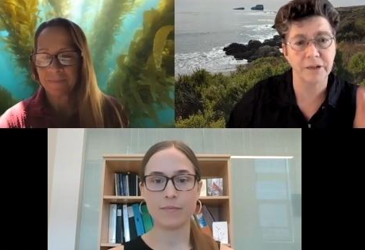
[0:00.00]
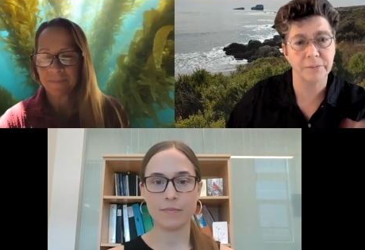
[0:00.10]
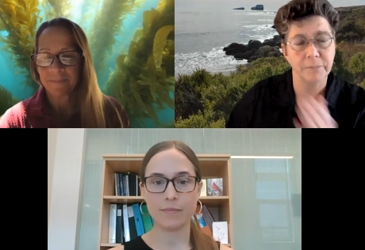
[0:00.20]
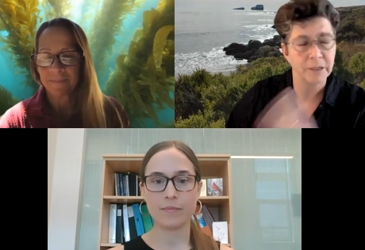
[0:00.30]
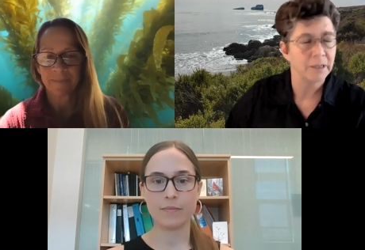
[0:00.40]

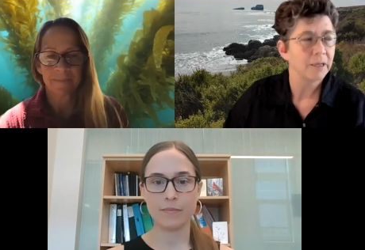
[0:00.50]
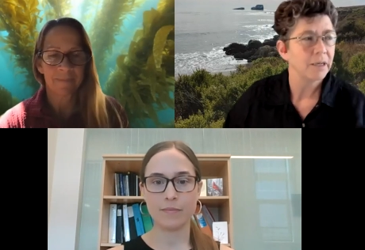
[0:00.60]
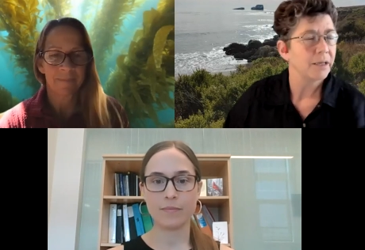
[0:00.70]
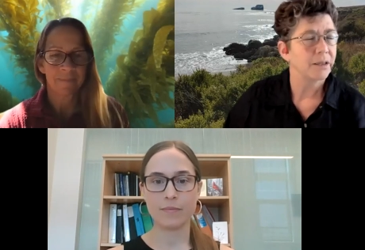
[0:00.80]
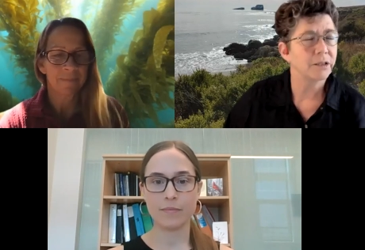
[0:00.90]
Speaker 1: the,
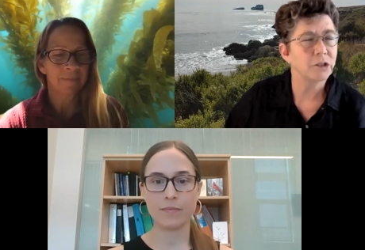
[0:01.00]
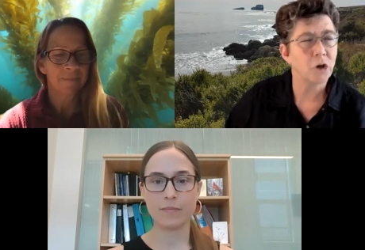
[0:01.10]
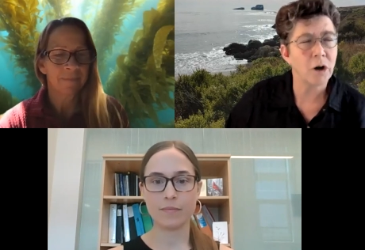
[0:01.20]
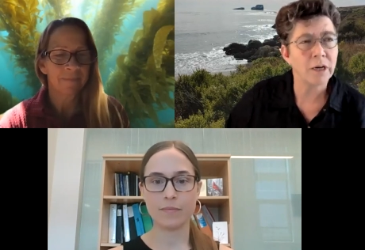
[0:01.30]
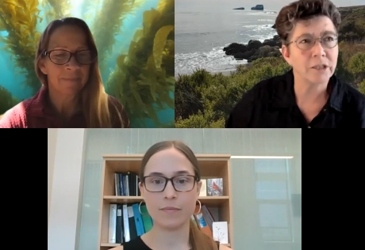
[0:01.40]
the
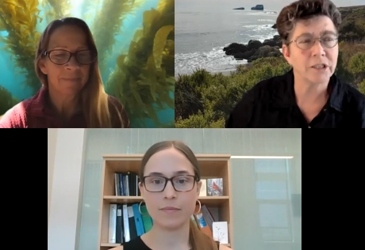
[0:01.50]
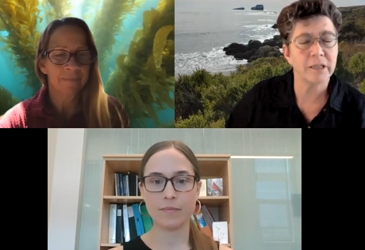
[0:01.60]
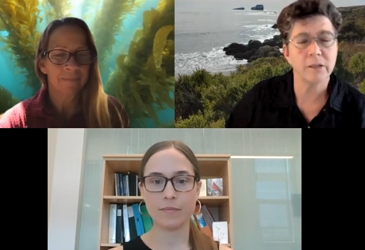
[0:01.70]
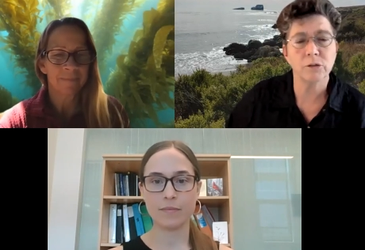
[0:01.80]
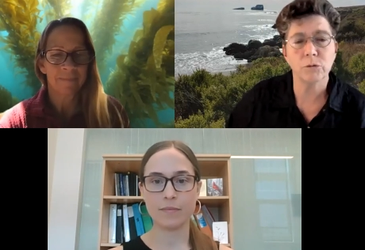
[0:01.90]
talks,
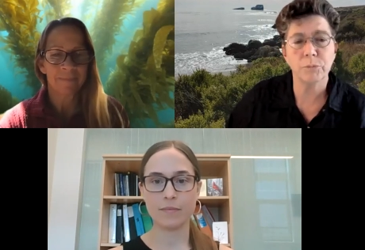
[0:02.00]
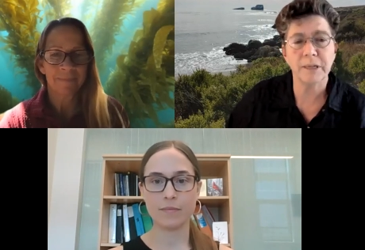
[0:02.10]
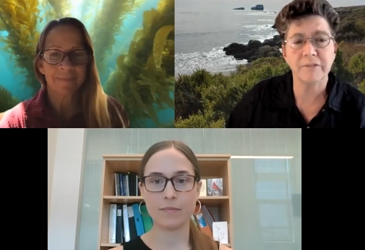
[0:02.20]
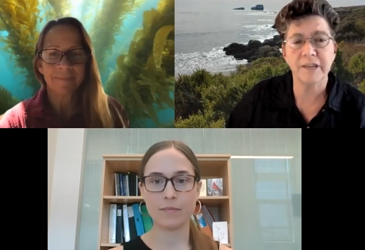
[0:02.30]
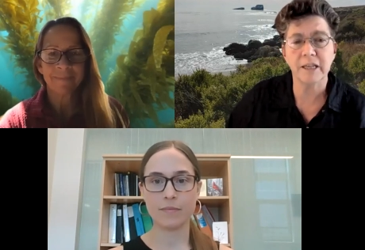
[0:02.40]
and those will
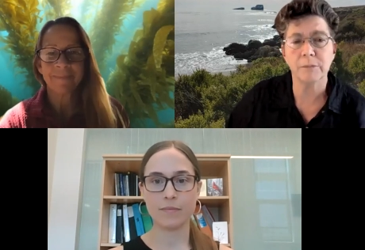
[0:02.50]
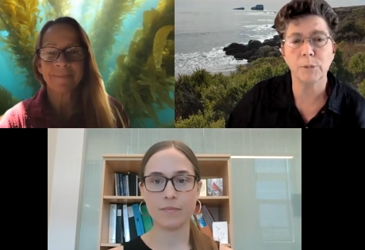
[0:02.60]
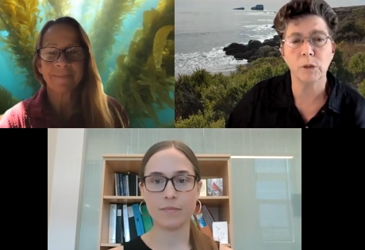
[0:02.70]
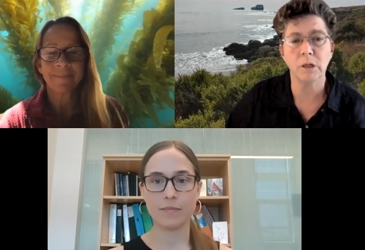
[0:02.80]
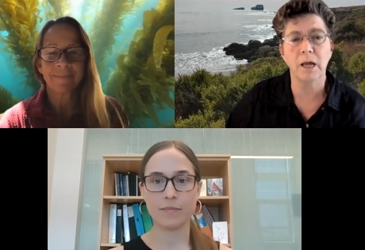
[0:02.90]
be
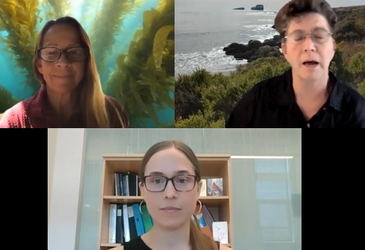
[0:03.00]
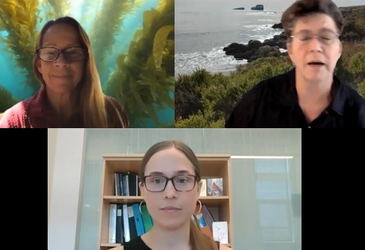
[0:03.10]
available